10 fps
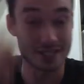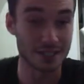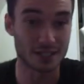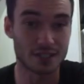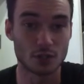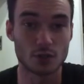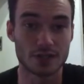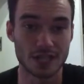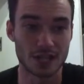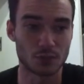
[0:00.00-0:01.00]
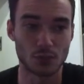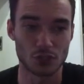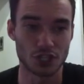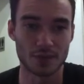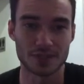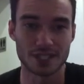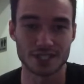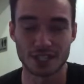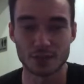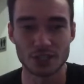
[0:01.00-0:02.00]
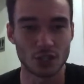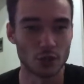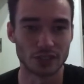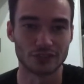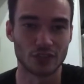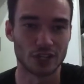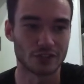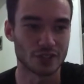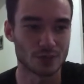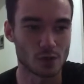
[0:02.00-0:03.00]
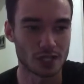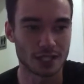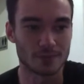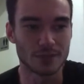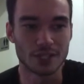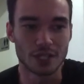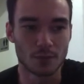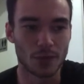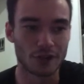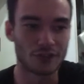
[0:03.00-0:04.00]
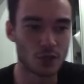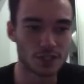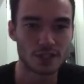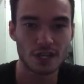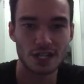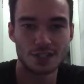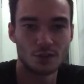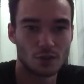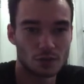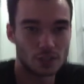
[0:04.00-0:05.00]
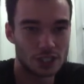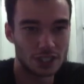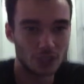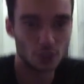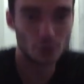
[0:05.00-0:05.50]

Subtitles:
it to standard push-ups. That's going to be totally fine for this workout. But for those of you guys who are wanting a little bit